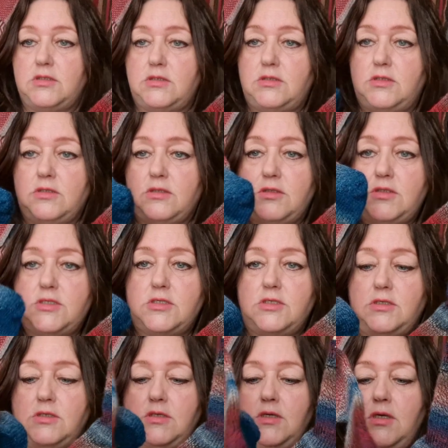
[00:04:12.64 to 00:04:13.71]
other
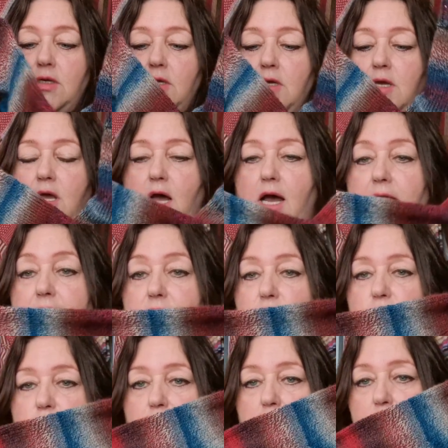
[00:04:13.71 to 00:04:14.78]
not. I
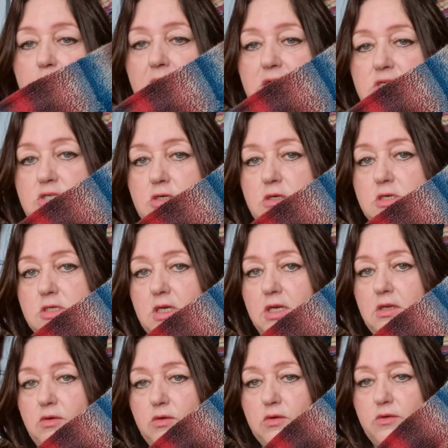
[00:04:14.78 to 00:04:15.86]
don't block my socks.
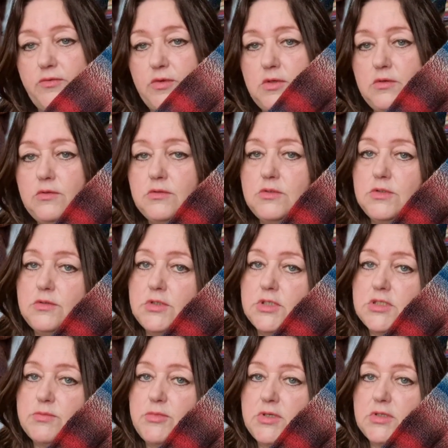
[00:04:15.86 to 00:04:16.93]
I don't know if you do
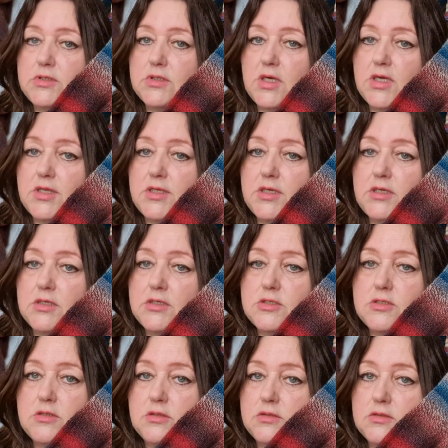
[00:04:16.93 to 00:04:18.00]
it, but I think
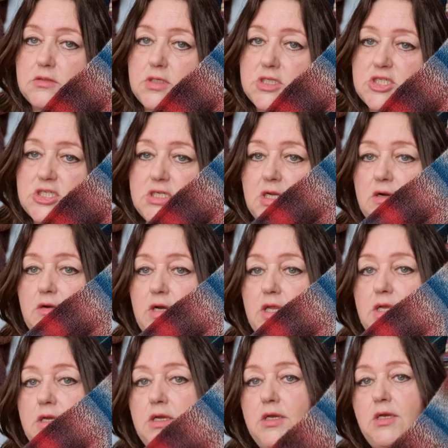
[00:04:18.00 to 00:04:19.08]
it's not
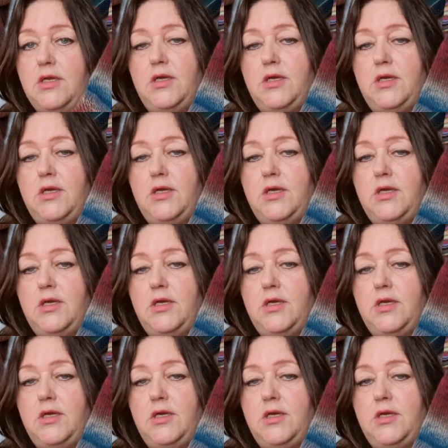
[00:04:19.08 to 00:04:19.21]
necessarily.